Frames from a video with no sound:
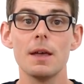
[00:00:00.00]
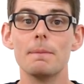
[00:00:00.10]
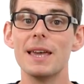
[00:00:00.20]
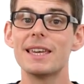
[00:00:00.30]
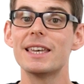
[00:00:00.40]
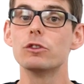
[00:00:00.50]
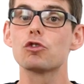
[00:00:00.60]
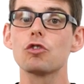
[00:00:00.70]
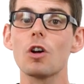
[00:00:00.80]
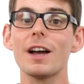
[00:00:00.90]
making
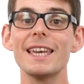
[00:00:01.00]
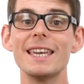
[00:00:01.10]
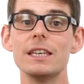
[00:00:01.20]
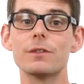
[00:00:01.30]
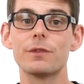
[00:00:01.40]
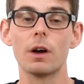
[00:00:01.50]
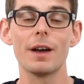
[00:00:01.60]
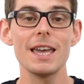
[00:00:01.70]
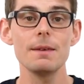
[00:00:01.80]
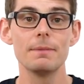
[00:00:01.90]

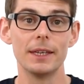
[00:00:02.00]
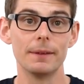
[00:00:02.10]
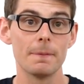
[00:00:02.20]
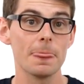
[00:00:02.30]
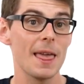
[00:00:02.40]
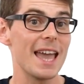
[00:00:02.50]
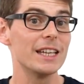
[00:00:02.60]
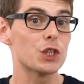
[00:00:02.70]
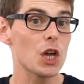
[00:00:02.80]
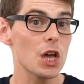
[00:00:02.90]
triethylamine,
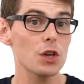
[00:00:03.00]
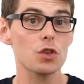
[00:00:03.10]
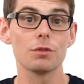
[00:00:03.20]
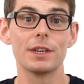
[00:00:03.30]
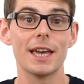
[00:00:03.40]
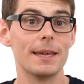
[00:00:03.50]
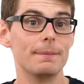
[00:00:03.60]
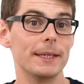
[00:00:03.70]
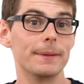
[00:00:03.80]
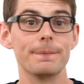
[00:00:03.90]
a tertiary
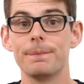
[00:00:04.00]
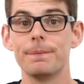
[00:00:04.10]
amine.